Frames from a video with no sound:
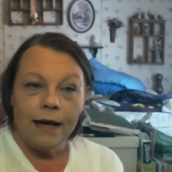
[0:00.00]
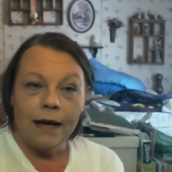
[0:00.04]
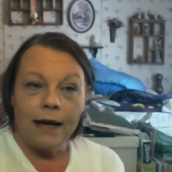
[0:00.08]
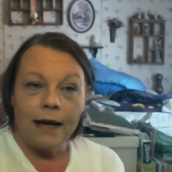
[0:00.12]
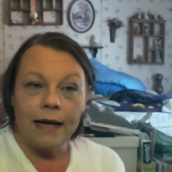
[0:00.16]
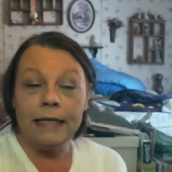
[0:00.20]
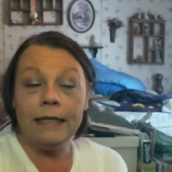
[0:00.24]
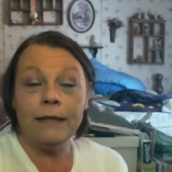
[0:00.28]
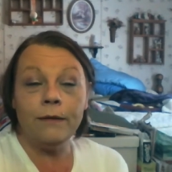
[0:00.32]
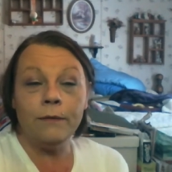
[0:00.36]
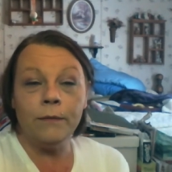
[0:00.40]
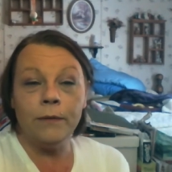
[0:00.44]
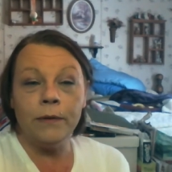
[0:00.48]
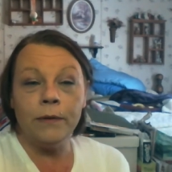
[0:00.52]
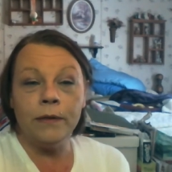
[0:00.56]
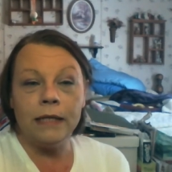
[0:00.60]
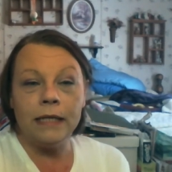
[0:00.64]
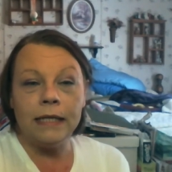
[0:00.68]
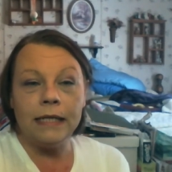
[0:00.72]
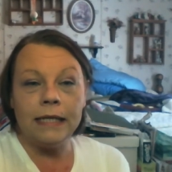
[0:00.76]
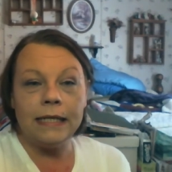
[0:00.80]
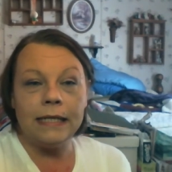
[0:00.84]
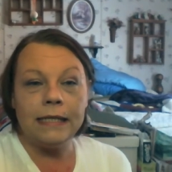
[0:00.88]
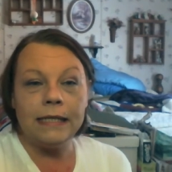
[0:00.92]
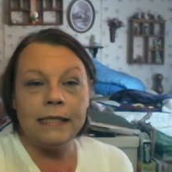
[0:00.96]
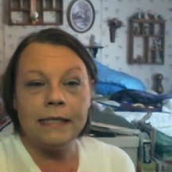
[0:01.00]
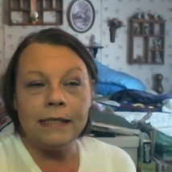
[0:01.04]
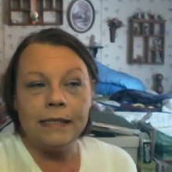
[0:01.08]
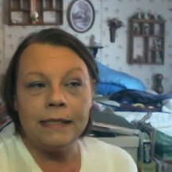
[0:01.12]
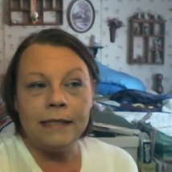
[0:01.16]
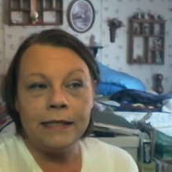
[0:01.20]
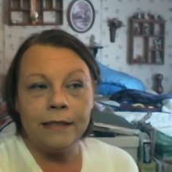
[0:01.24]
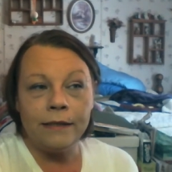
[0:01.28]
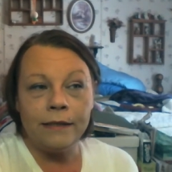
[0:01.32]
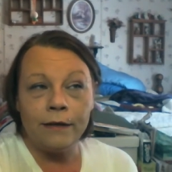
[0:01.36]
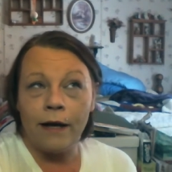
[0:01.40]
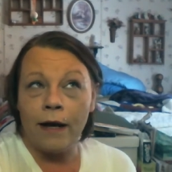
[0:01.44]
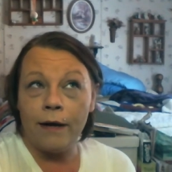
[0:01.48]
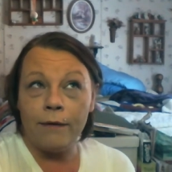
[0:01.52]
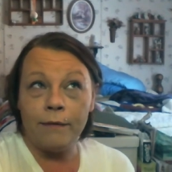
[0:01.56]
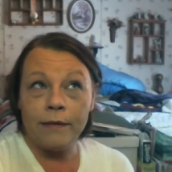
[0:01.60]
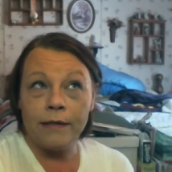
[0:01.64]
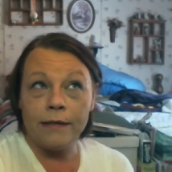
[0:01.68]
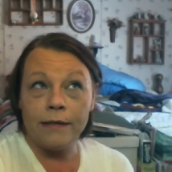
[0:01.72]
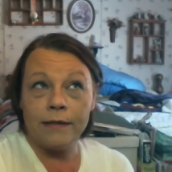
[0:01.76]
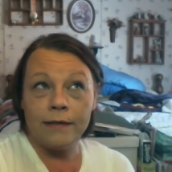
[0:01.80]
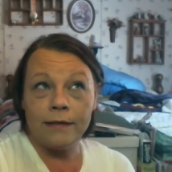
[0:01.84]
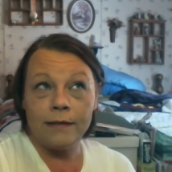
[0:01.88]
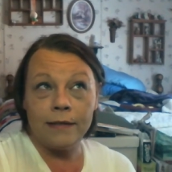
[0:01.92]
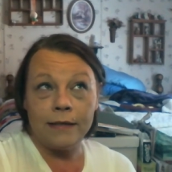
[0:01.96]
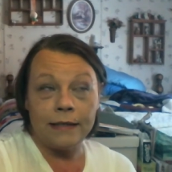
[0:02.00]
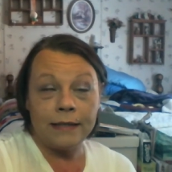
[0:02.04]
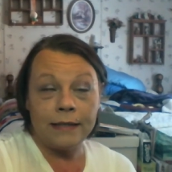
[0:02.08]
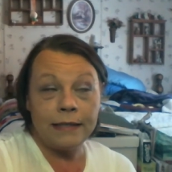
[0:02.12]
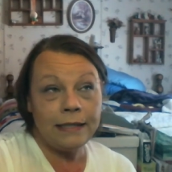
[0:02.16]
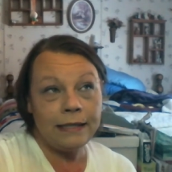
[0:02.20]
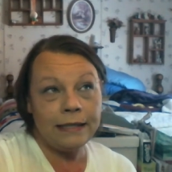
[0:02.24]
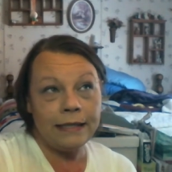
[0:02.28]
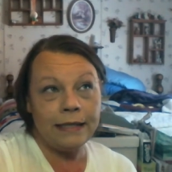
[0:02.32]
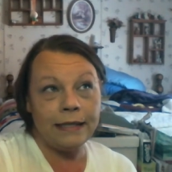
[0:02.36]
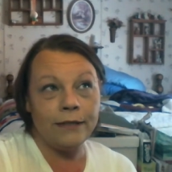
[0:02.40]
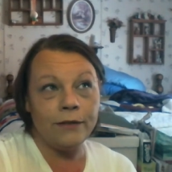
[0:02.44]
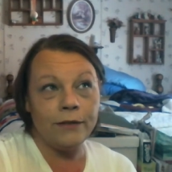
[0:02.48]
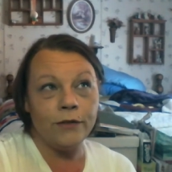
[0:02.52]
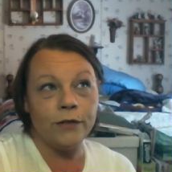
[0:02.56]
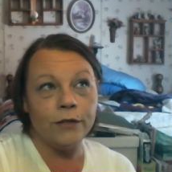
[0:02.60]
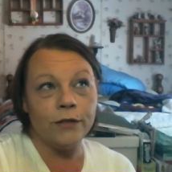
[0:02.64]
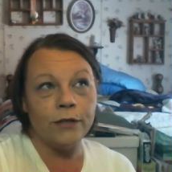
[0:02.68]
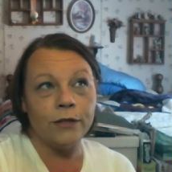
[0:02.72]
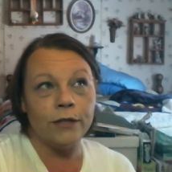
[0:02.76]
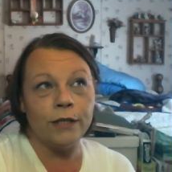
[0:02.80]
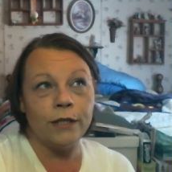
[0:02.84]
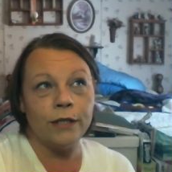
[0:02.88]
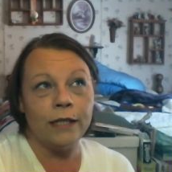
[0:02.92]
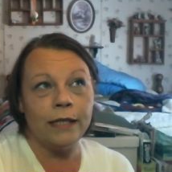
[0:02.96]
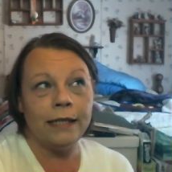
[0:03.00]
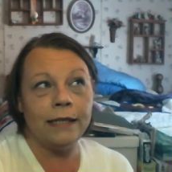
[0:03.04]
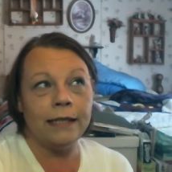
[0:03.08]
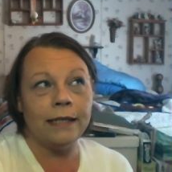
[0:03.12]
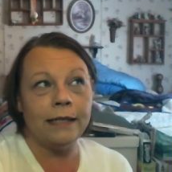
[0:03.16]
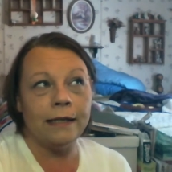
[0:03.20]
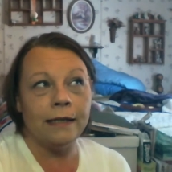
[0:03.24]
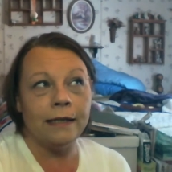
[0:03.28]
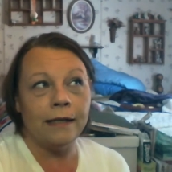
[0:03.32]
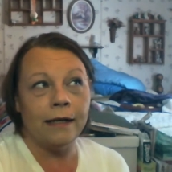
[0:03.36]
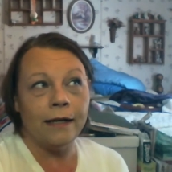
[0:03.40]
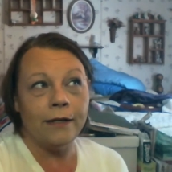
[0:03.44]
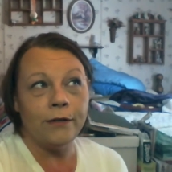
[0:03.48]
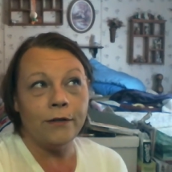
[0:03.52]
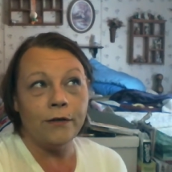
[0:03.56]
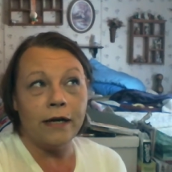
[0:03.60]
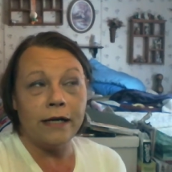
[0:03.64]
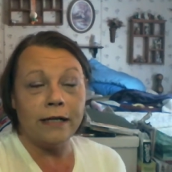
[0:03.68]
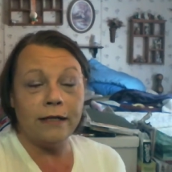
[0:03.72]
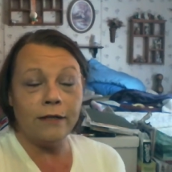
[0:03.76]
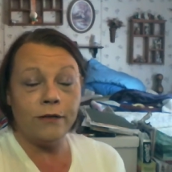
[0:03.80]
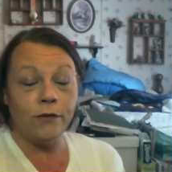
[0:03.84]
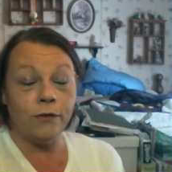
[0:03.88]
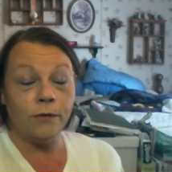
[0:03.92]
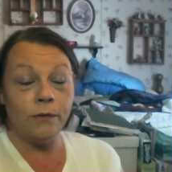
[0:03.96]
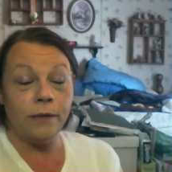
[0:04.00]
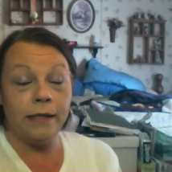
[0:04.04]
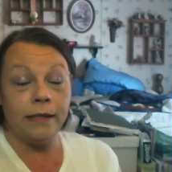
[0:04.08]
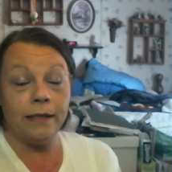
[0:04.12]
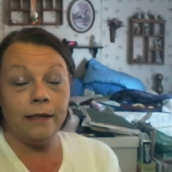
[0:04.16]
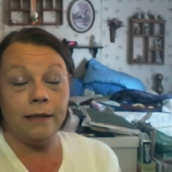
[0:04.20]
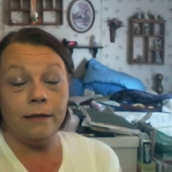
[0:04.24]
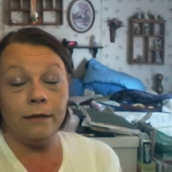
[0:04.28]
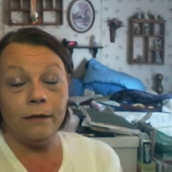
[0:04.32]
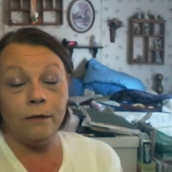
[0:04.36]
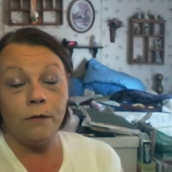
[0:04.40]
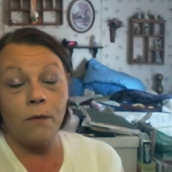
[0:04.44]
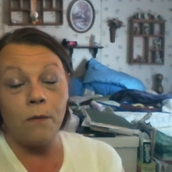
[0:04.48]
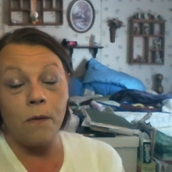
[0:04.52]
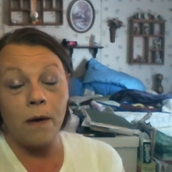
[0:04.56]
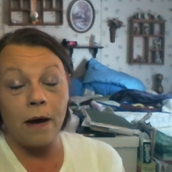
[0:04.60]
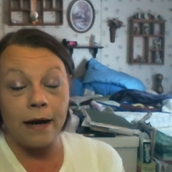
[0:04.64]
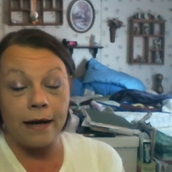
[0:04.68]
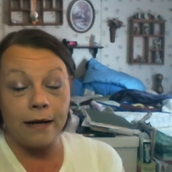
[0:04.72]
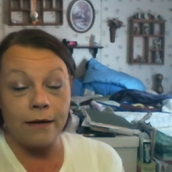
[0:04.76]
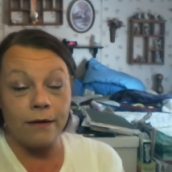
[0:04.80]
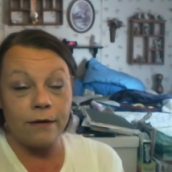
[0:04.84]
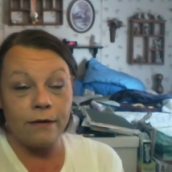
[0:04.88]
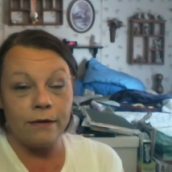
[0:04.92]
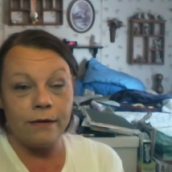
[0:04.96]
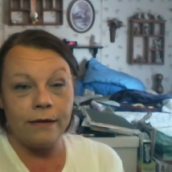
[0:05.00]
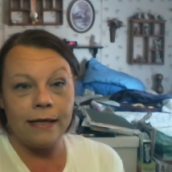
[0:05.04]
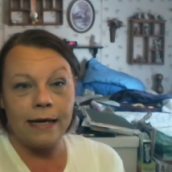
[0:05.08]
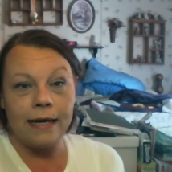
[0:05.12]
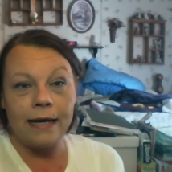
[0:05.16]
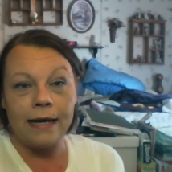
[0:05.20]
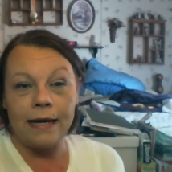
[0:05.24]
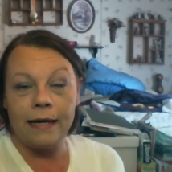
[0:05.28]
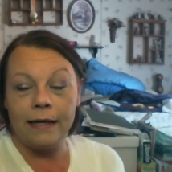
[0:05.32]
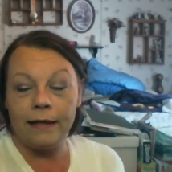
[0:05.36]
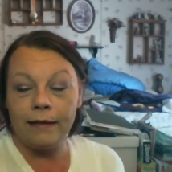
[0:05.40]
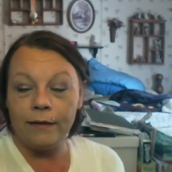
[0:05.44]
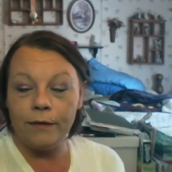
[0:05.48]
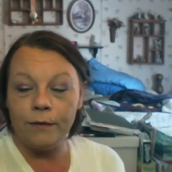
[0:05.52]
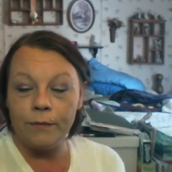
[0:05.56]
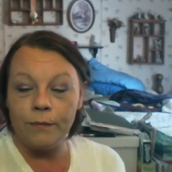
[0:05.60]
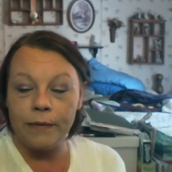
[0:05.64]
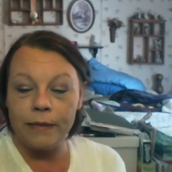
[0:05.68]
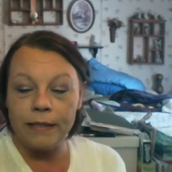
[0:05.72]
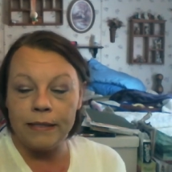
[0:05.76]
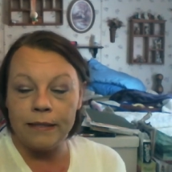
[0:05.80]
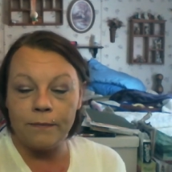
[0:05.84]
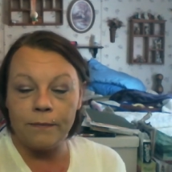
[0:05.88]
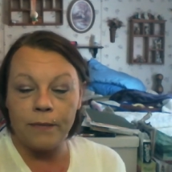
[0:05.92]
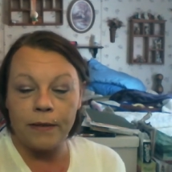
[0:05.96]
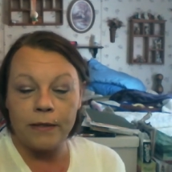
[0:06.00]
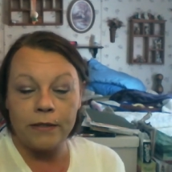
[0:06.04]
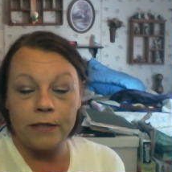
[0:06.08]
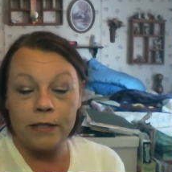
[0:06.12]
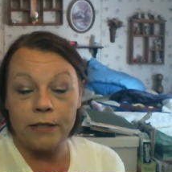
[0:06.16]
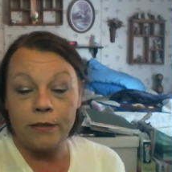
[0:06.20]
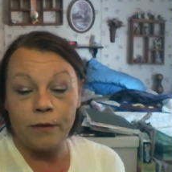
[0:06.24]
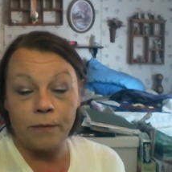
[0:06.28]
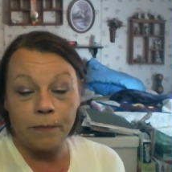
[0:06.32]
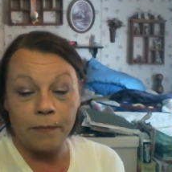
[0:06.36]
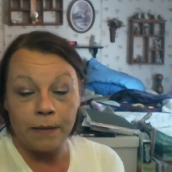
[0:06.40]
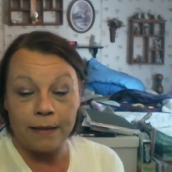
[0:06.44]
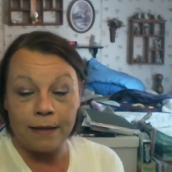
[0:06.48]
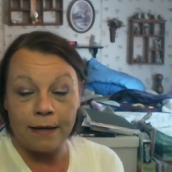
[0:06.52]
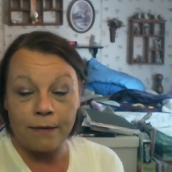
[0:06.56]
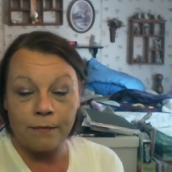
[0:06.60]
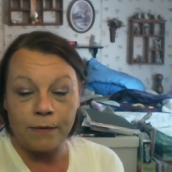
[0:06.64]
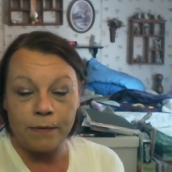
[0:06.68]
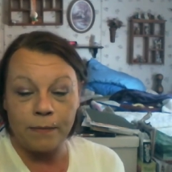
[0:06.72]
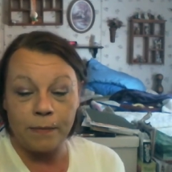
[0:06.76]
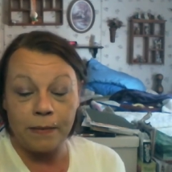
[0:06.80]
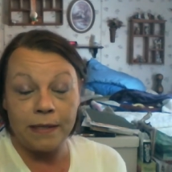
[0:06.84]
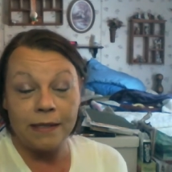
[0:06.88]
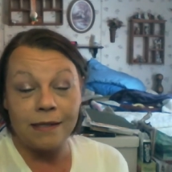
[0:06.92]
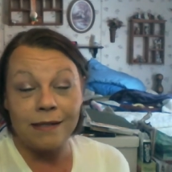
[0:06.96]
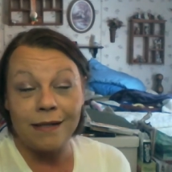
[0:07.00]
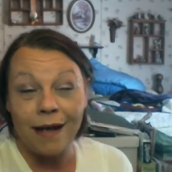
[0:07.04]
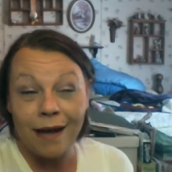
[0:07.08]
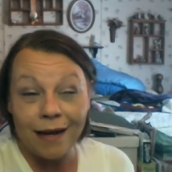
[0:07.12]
I didn't realize until I was a teenager and I tried to join choir that the reason why she told me that was because